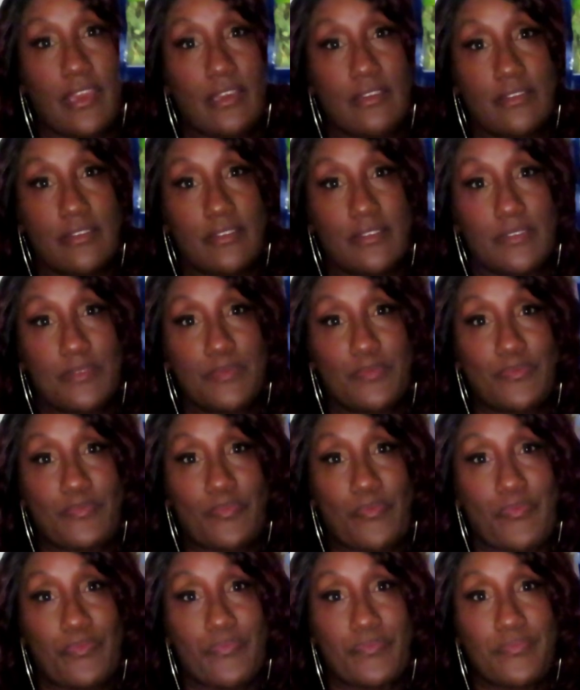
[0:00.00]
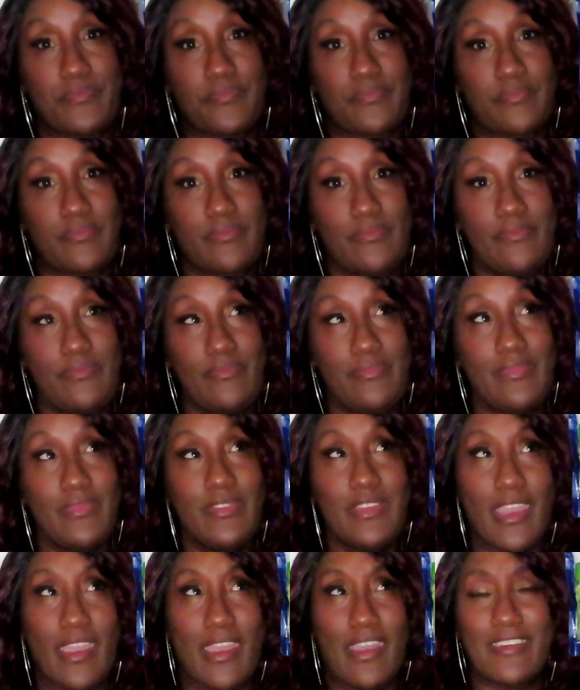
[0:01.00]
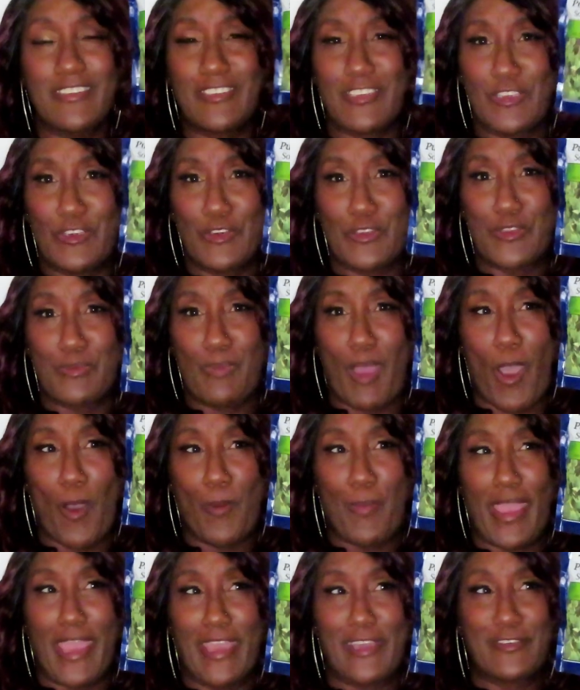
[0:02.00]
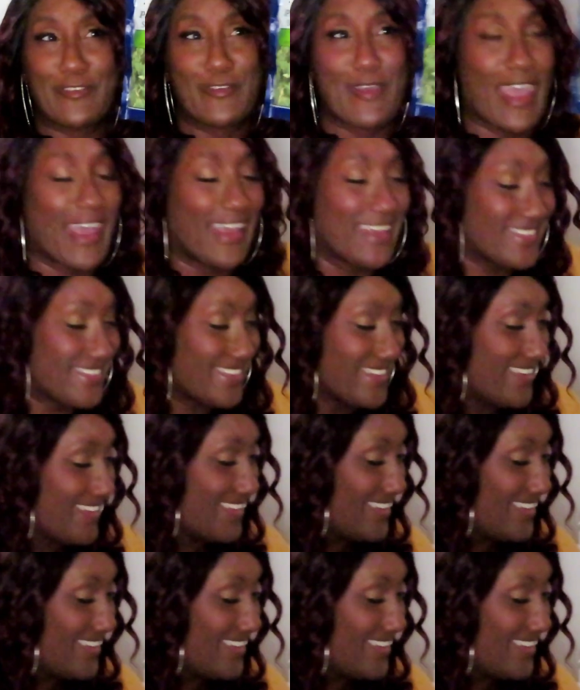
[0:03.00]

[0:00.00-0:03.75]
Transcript: hey look. Yeah, it's a little small base you guys.